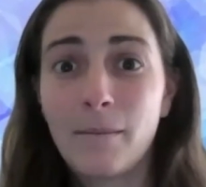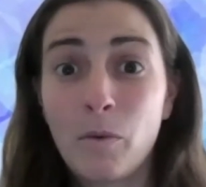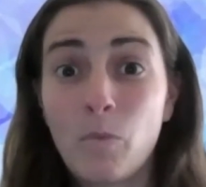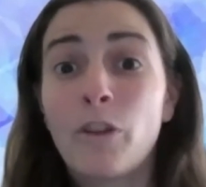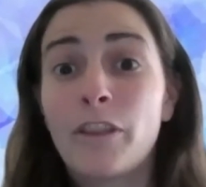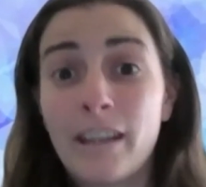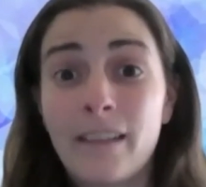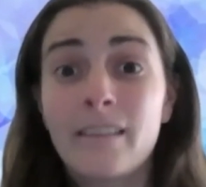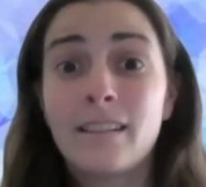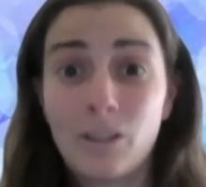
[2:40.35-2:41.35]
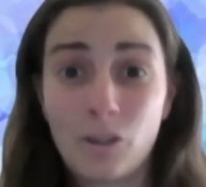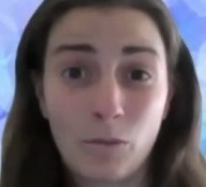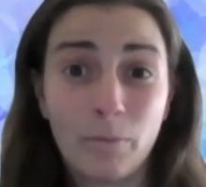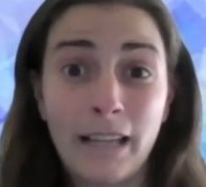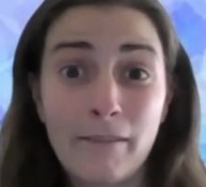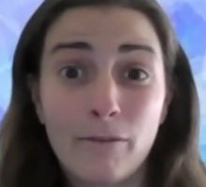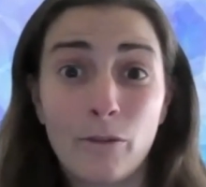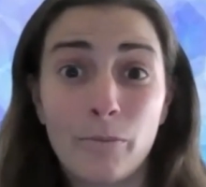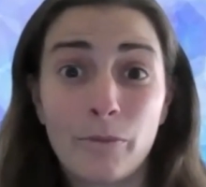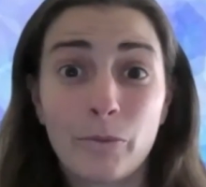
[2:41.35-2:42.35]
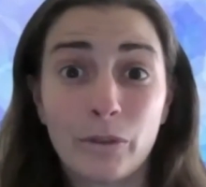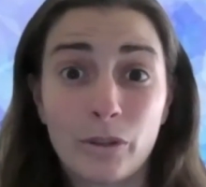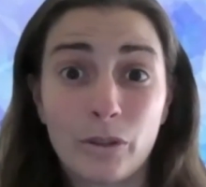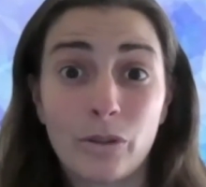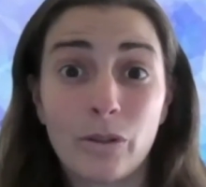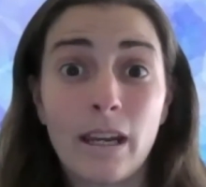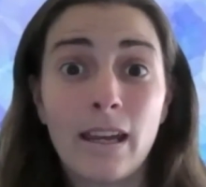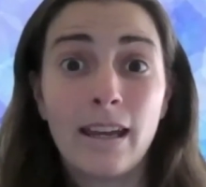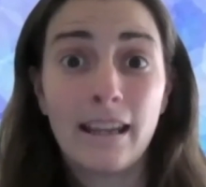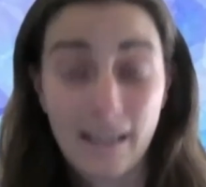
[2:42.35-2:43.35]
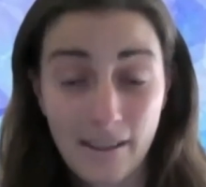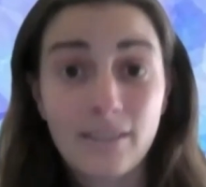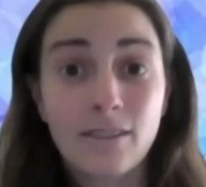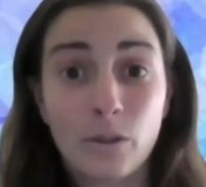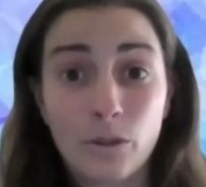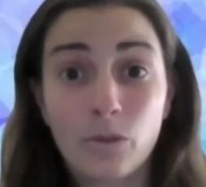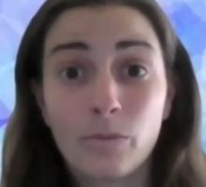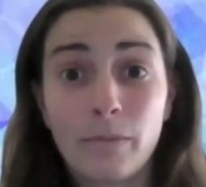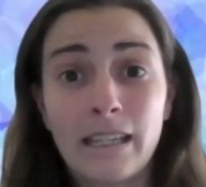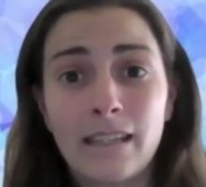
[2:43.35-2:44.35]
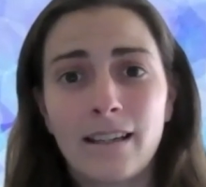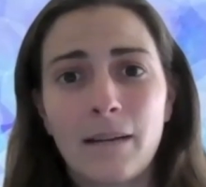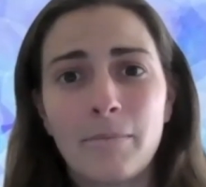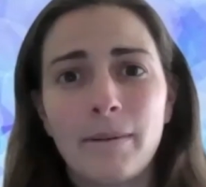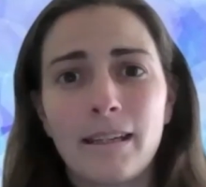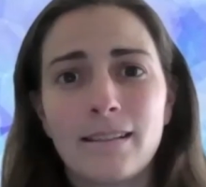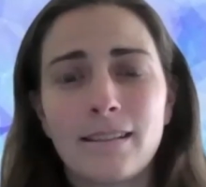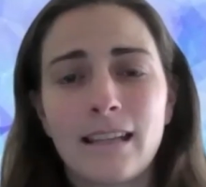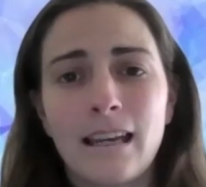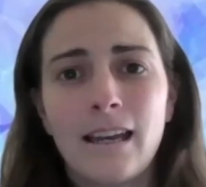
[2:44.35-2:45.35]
but what the other digital platforms will do and other social media companies.